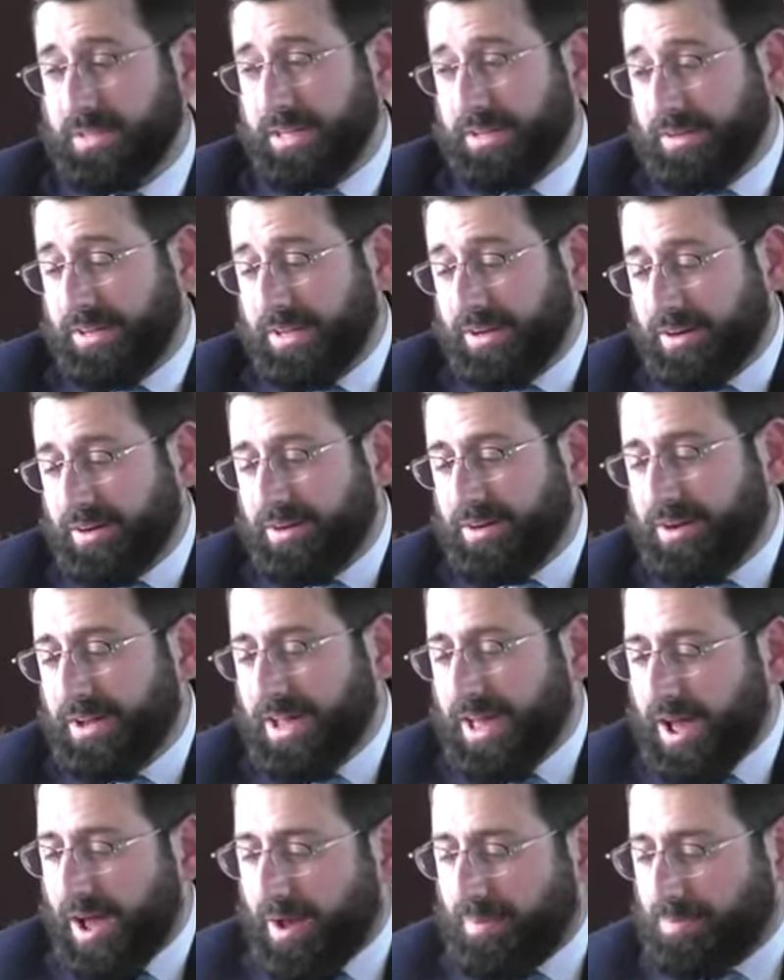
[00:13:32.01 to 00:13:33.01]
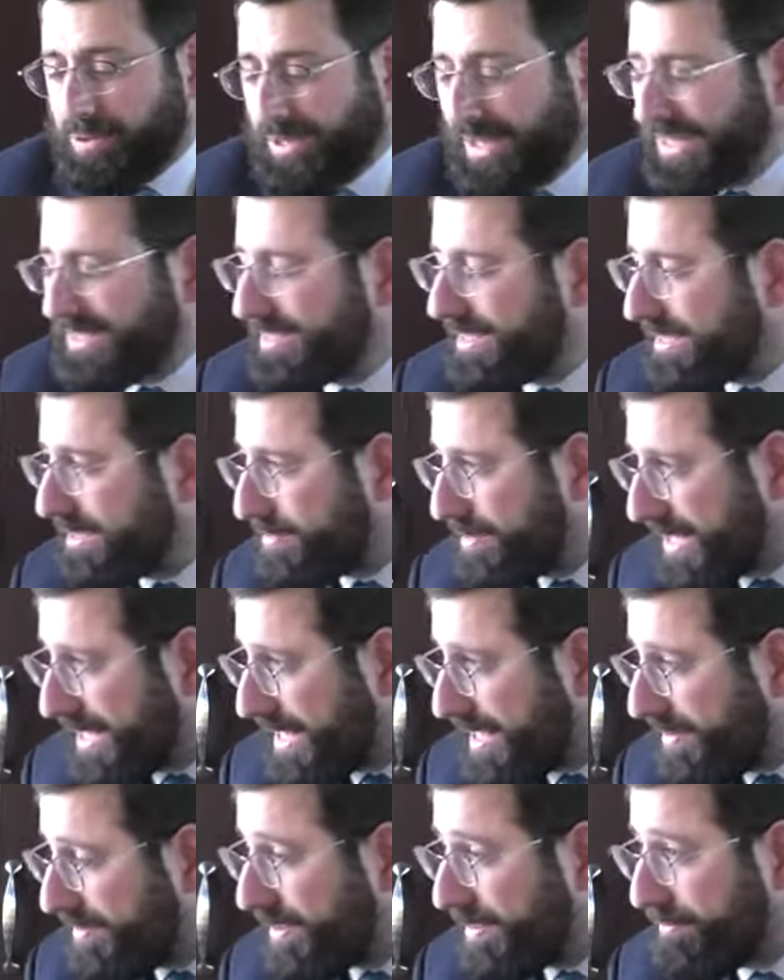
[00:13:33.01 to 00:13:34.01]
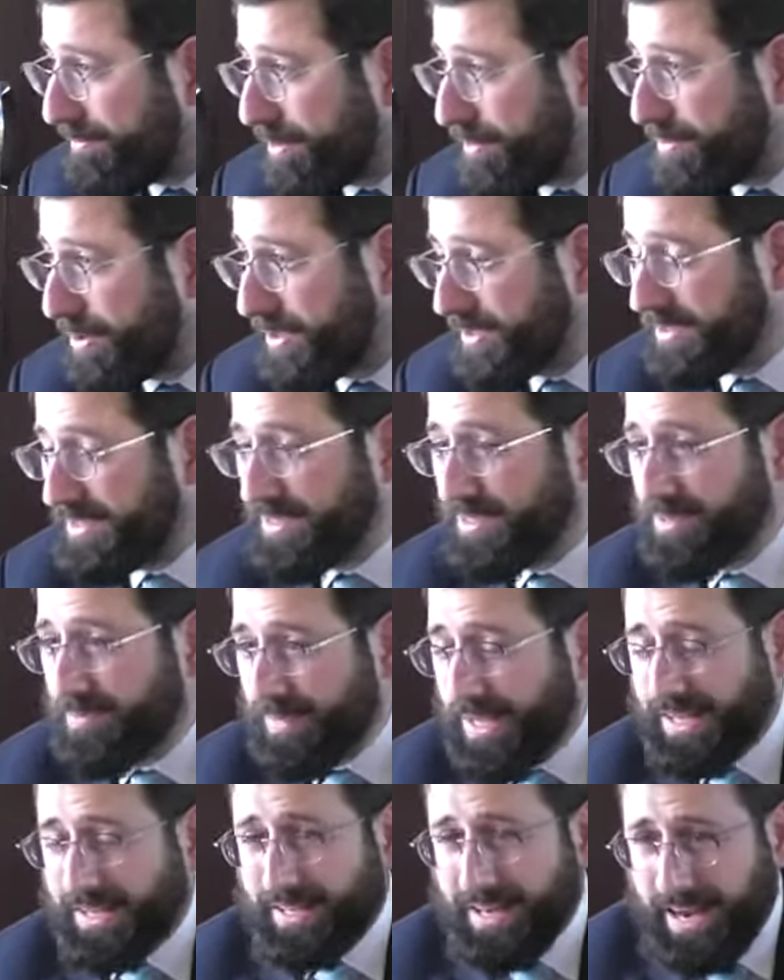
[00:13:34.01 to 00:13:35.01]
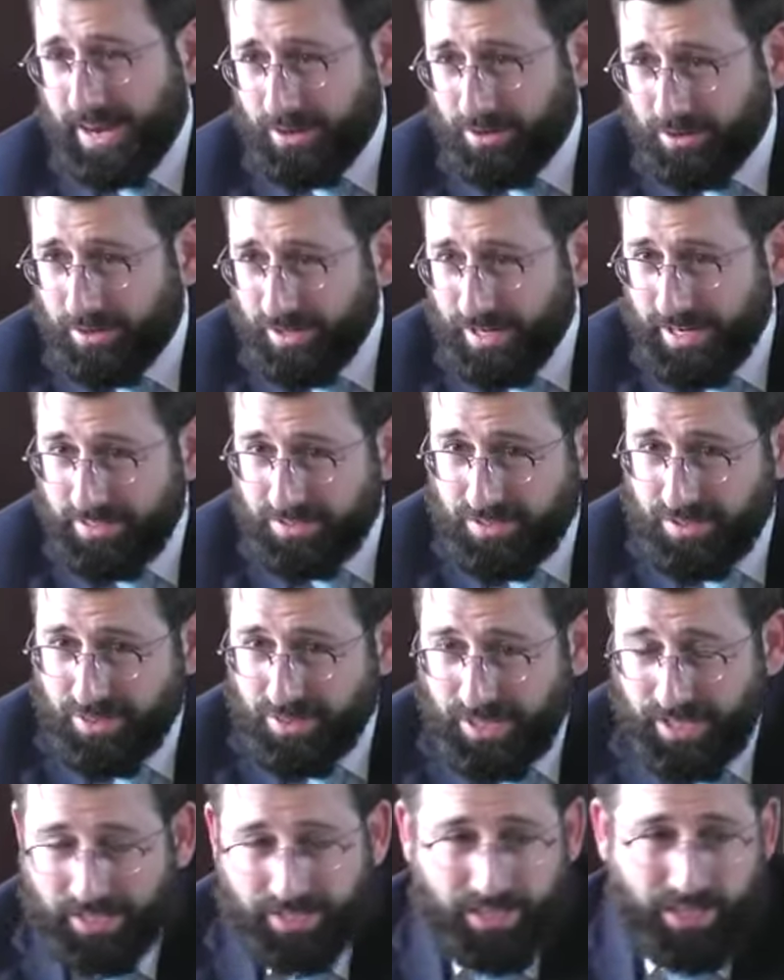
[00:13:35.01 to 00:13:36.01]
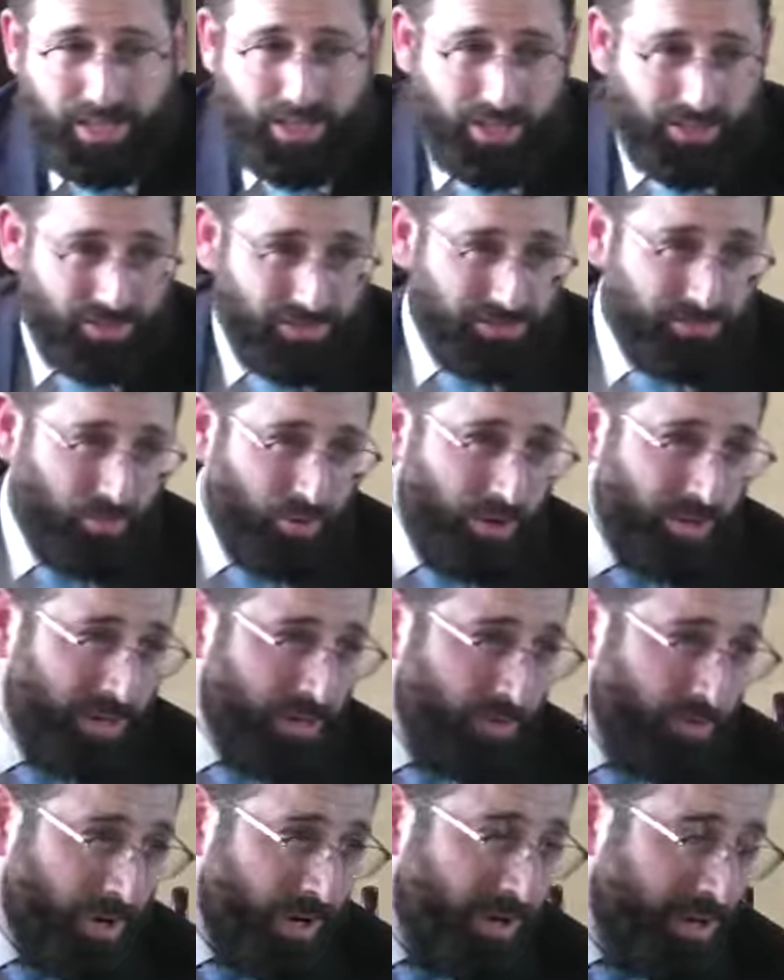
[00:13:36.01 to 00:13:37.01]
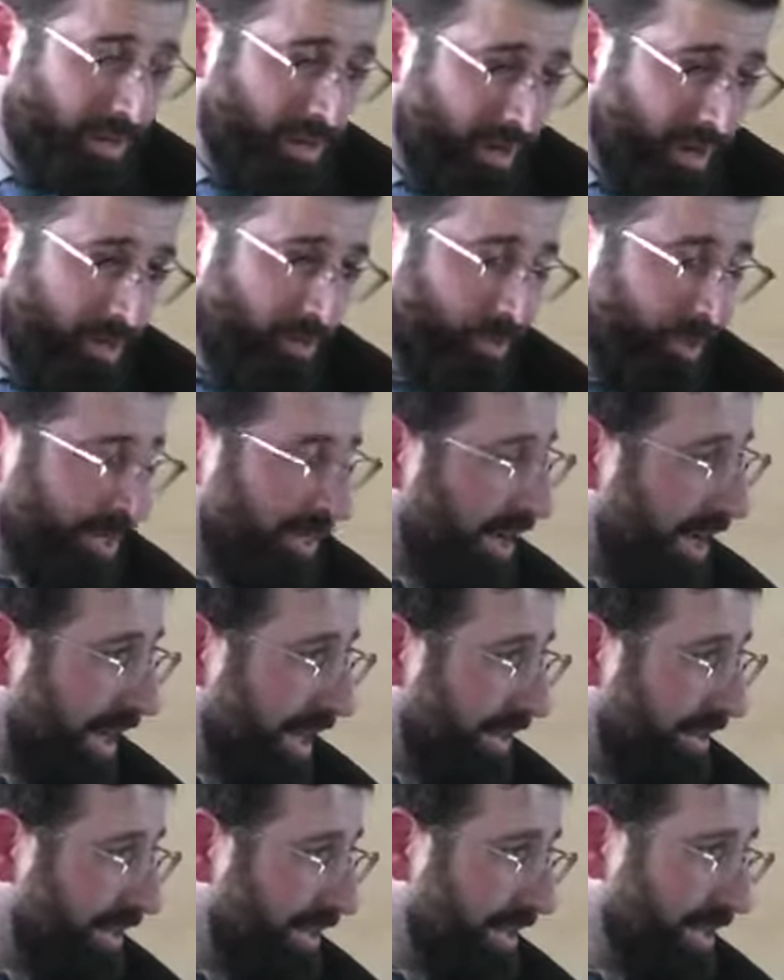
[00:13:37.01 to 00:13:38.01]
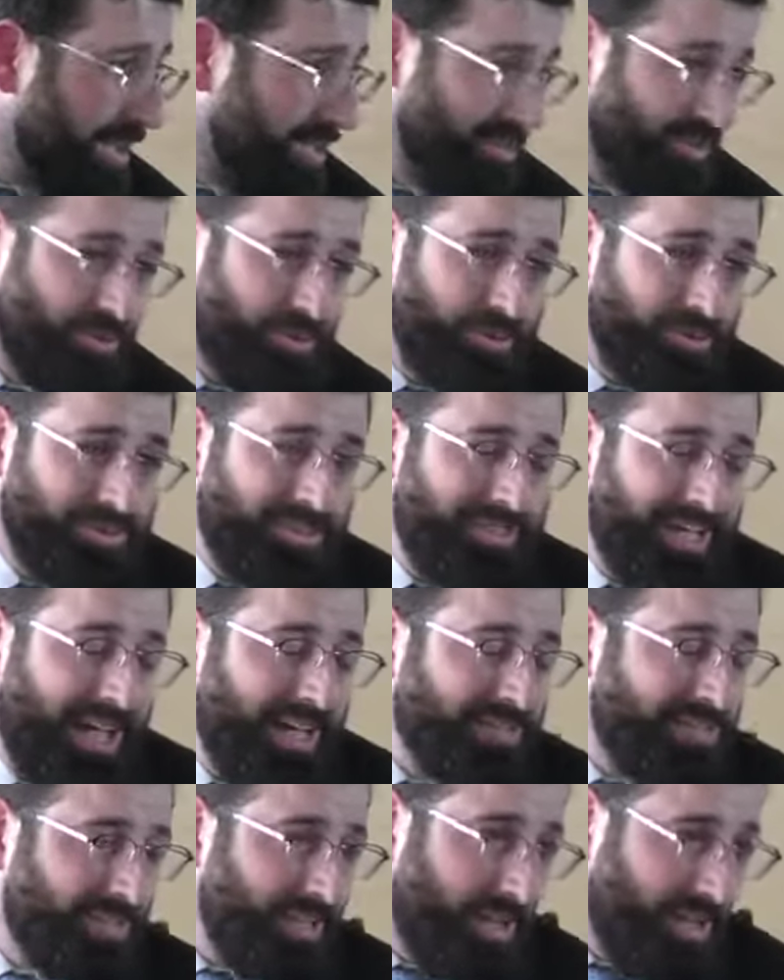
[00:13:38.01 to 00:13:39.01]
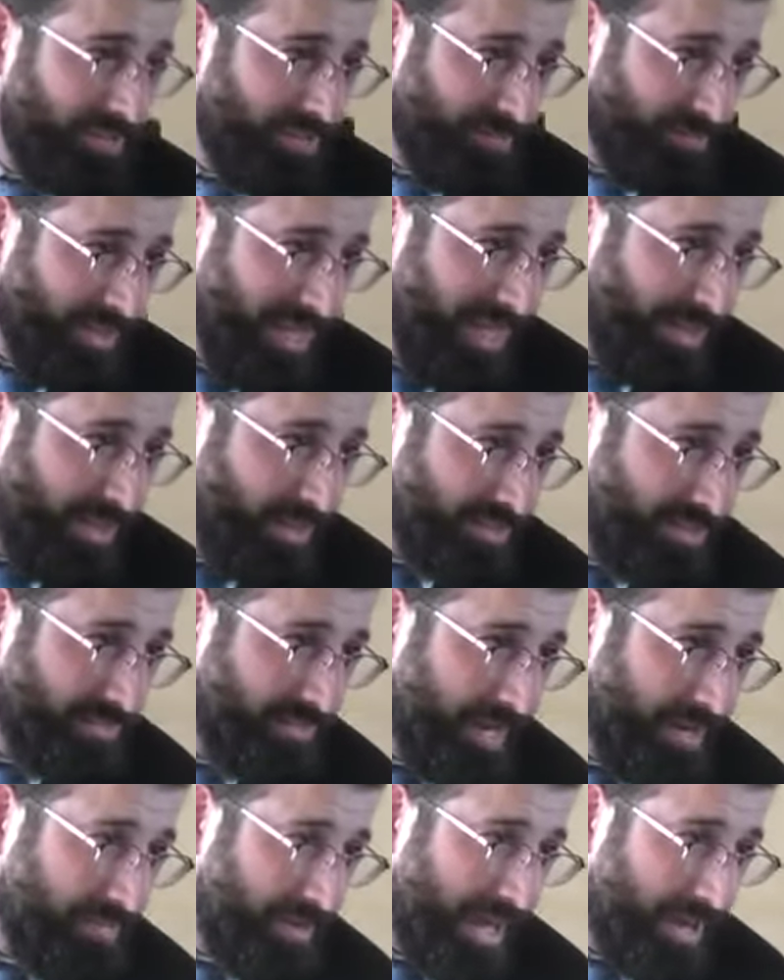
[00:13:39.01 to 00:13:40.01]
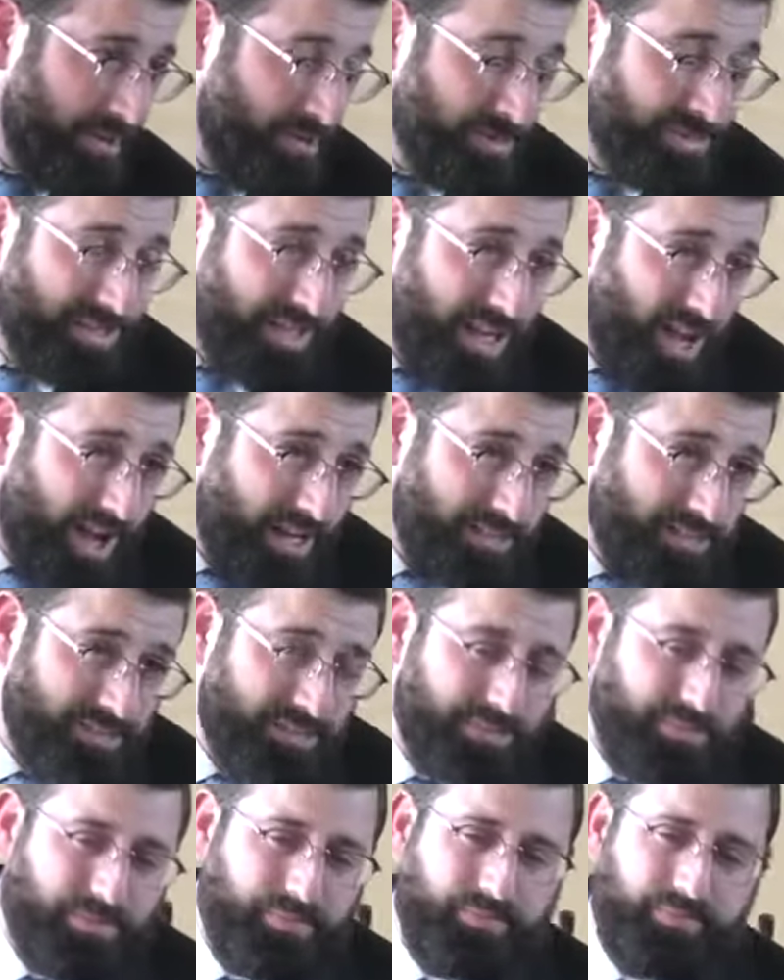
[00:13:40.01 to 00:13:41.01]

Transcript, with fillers: Here, a place has been given for a person to make an error and to think there's more than one uh, one God. Because who's Nasa Adam? Let us make man. Who's the us?